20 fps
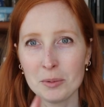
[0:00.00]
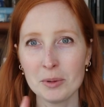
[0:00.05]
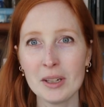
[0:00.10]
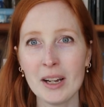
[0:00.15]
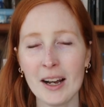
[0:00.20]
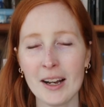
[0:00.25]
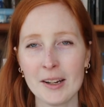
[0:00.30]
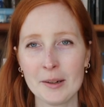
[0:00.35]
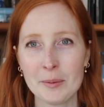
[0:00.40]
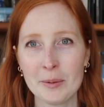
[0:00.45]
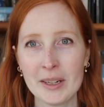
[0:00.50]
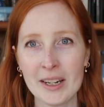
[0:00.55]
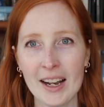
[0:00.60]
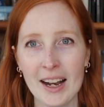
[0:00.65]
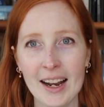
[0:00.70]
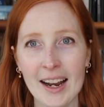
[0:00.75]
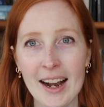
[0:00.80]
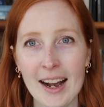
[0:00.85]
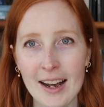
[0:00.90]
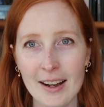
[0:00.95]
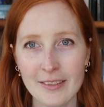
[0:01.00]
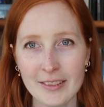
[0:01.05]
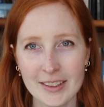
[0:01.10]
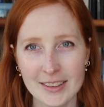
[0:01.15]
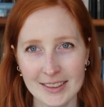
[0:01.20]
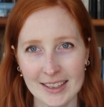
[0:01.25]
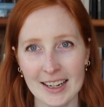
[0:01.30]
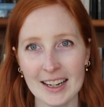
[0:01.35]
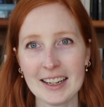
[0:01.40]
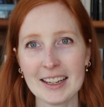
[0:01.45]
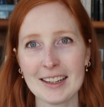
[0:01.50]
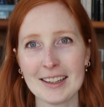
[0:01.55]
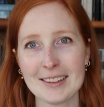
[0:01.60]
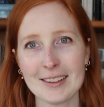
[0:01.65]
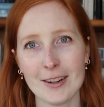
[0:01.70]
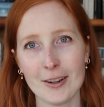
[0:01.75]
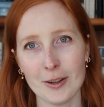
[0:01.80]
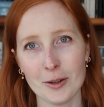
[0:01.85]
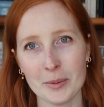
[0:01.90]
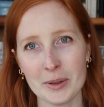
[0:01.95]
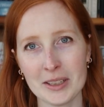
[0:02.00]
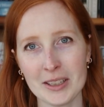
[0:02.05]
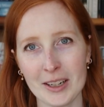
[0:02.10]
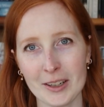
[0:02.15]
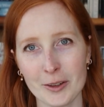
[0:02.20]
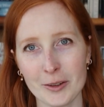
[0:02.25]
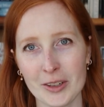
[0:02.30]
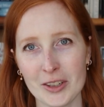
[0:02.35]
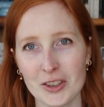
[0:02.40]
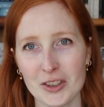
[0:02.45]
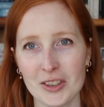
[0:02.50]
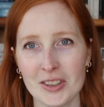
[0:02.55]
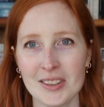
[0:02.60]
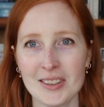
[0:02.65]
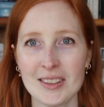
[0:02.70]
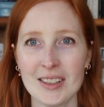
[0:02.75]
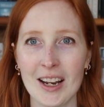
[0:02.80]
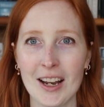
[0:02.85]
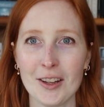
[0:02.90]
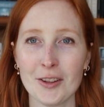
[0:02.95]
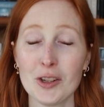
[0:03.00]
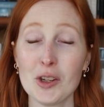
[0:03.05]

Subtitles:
behind me, I haven't taken all my decorations down.